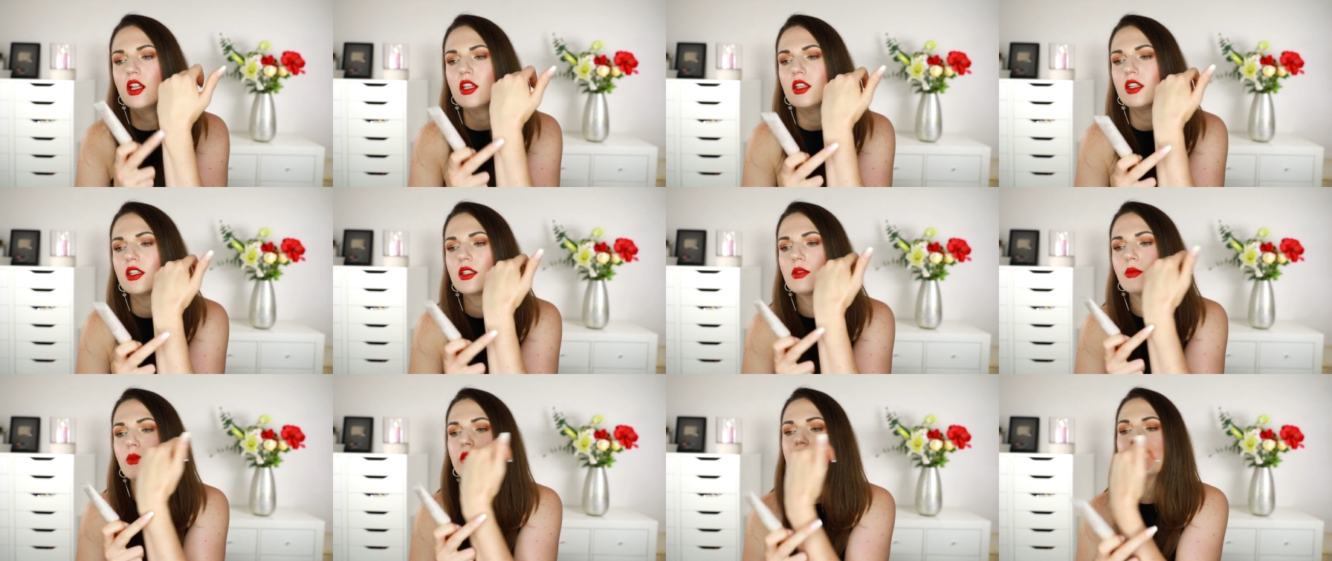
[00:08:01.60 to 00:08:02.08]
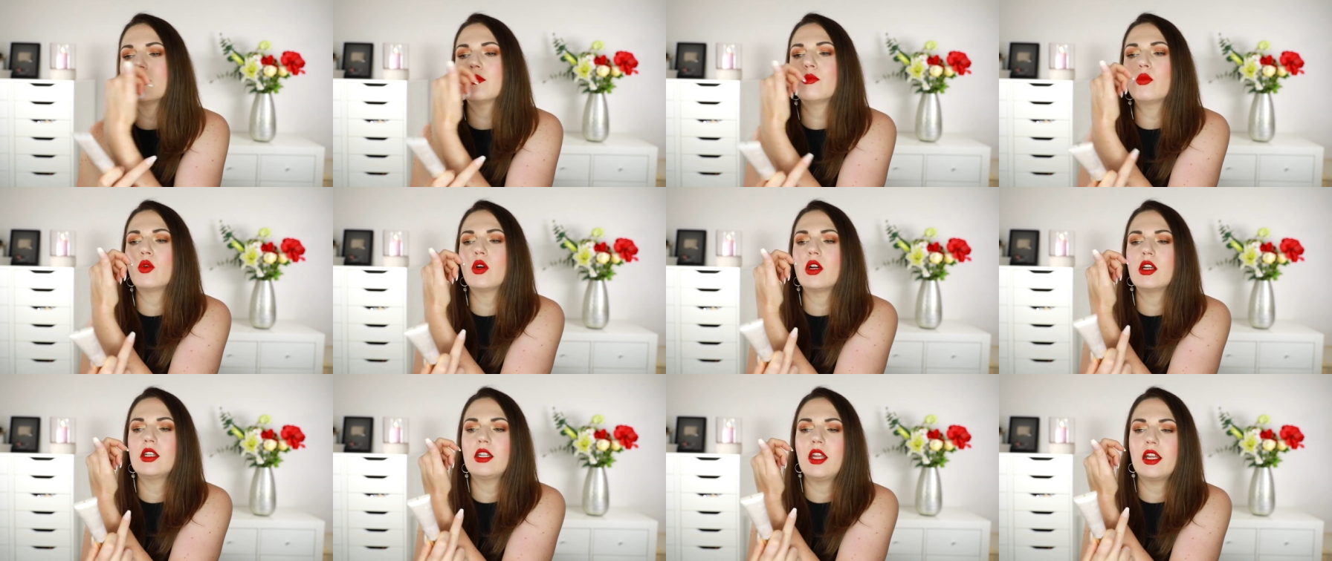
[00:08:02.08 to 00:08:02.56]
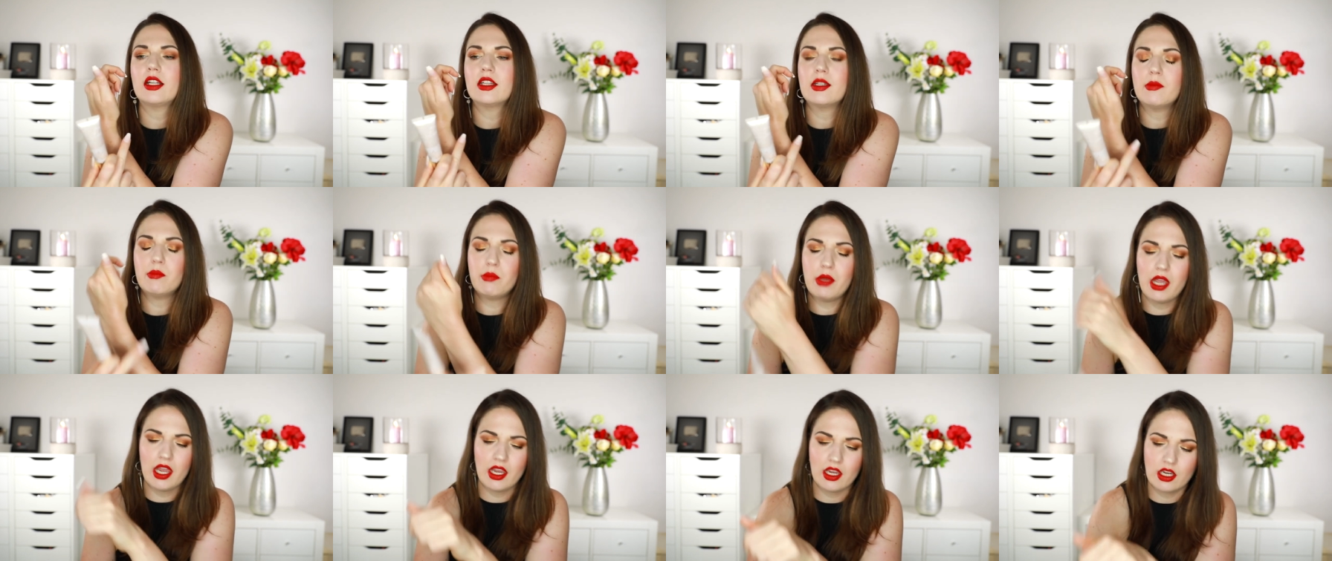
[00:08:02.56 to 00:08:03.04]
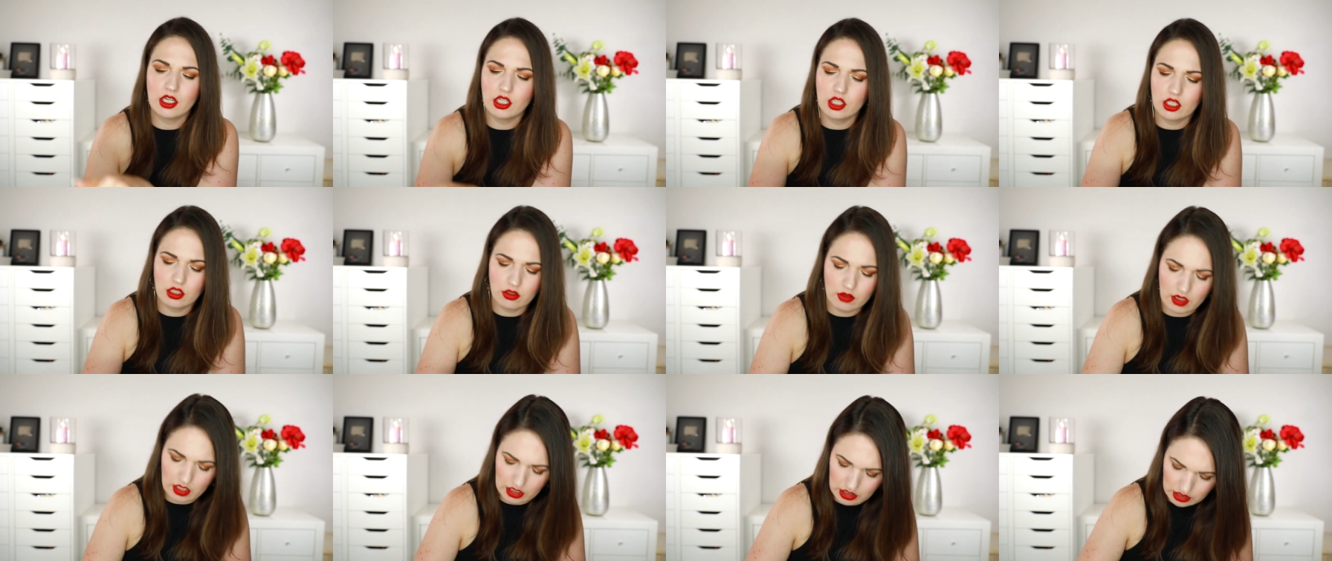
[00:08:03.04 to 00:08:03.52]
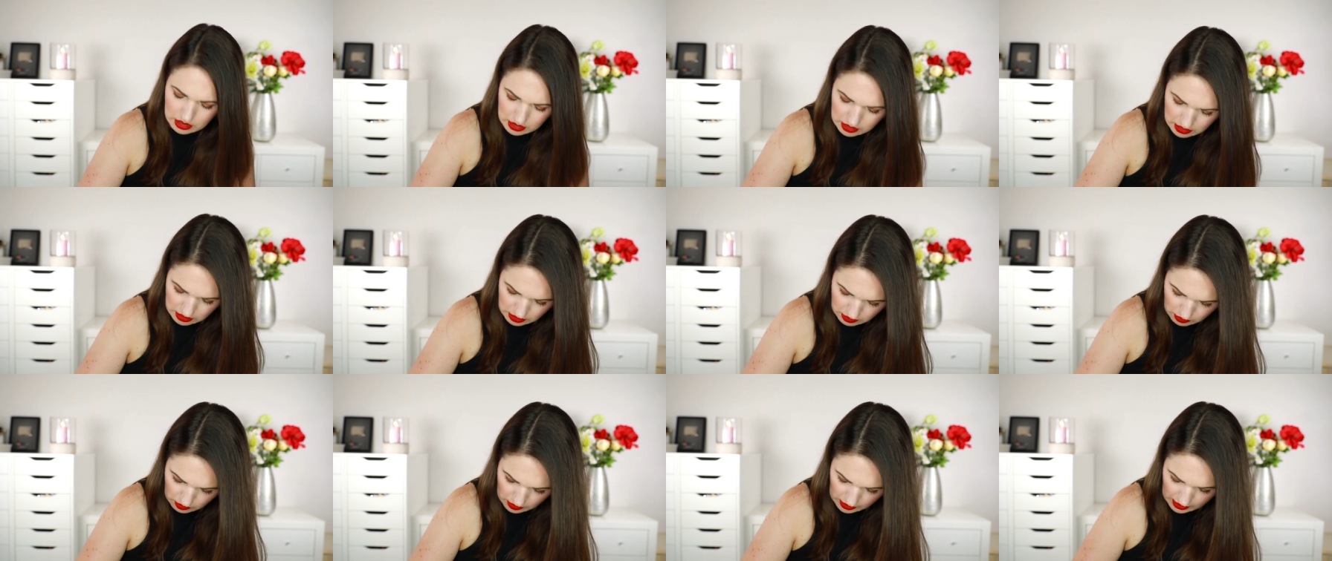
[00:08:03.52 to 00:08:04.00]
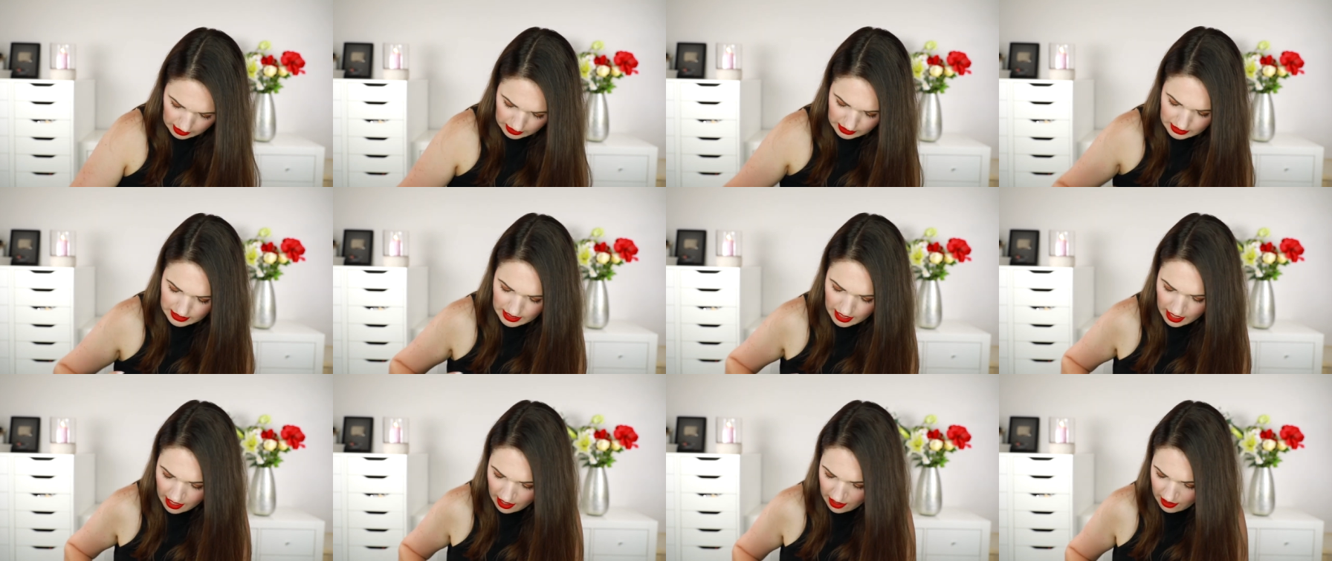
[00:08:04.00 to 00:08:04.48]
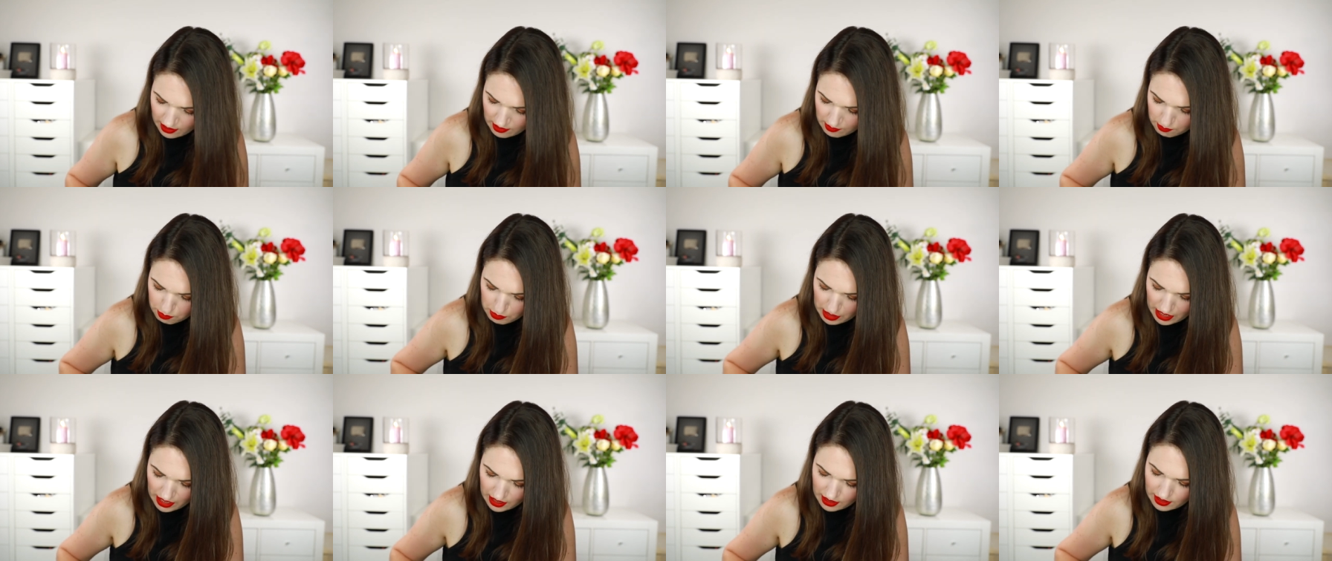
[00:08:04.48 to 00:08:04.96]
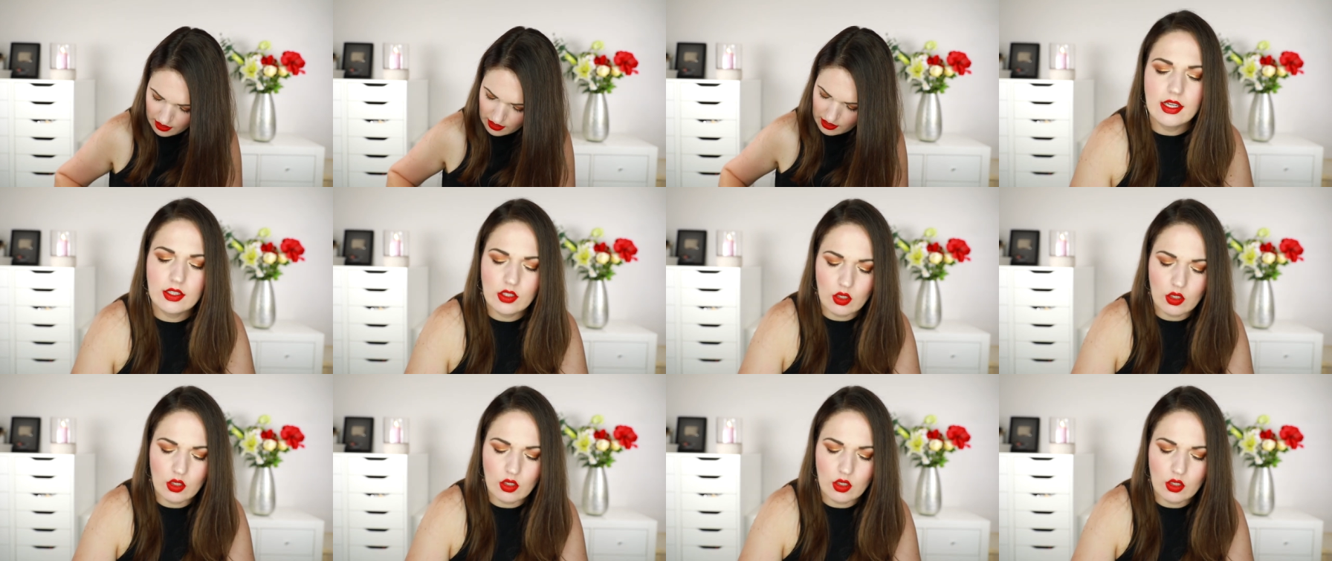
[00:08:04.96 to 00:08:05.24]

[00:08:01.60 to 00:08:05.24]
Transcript: and this one is more in, like, the pinkish direction, or like tan pink.